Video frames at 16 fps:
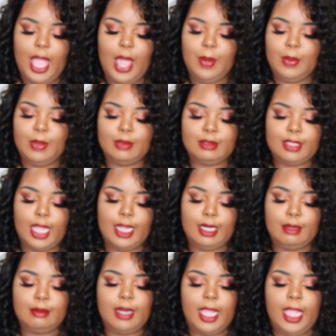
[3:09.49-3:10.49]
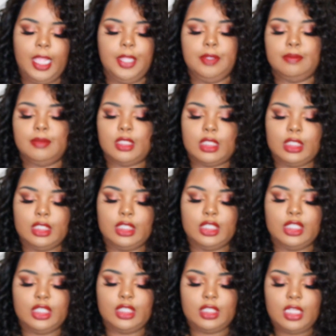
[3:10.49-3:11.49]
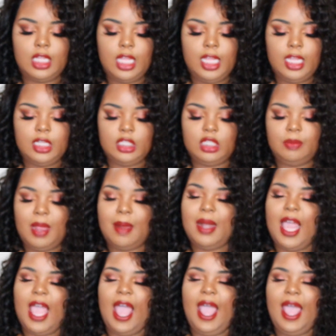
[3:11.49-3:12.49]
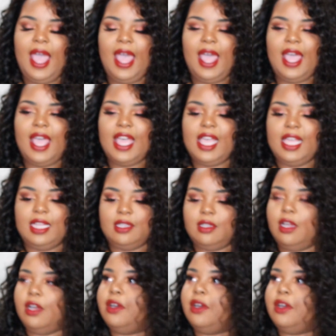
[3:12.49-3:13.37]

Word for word: I won't say no names because she probably ah, uh